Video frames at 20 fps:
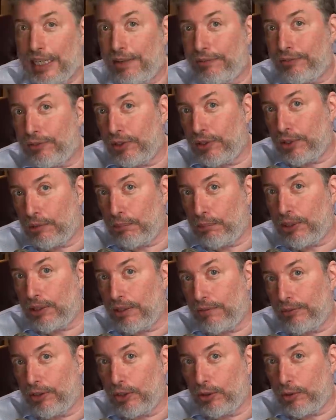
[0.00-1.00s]
after the book
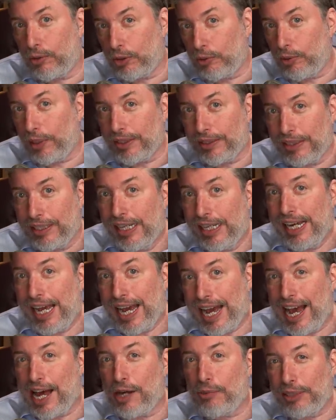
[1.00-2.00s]
of Luke was written.
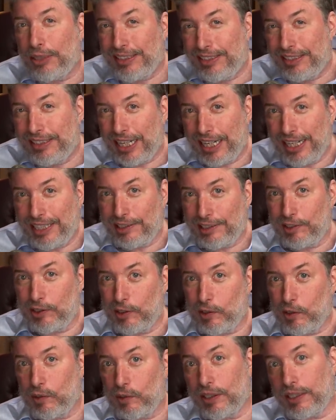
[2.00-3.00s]
How we date
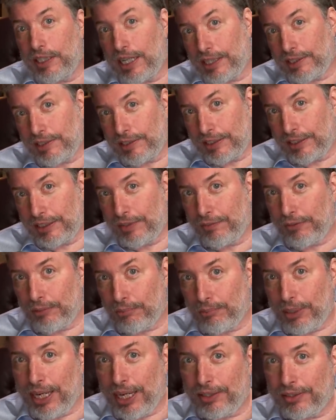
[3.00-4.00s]
Luke and Acts is a
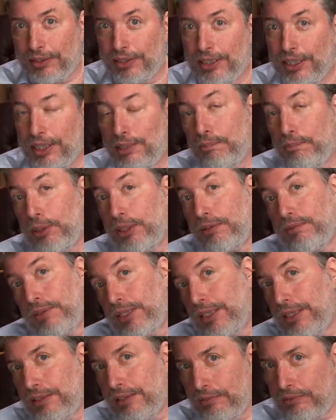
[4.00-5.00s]
different matter, but
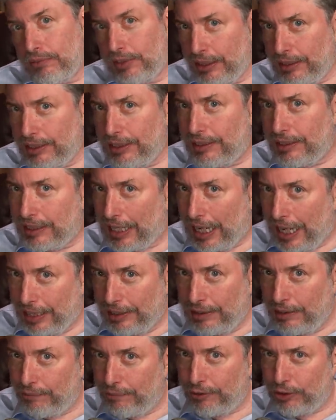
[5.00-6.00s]
this is
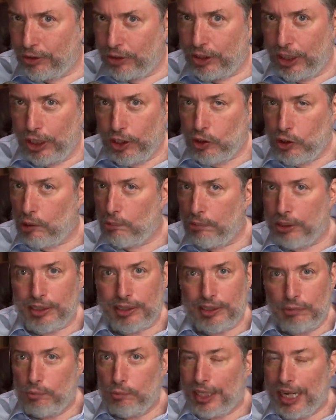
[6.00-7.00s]
end of first century,
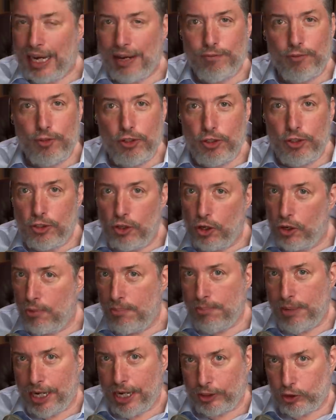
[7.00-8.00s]
but we have no
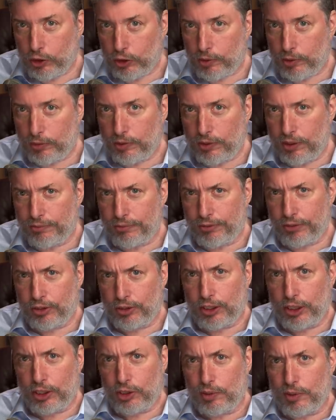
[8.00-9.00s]
manuscripts in the
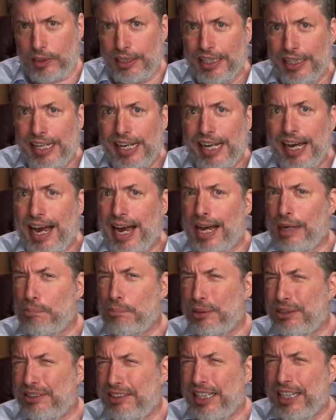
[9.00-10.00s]
first century. I
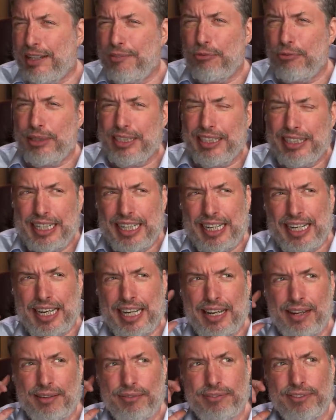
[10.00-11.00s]
believe we
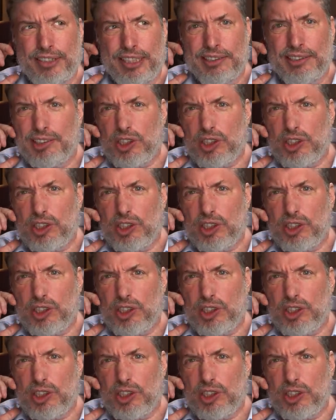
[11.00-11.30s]
have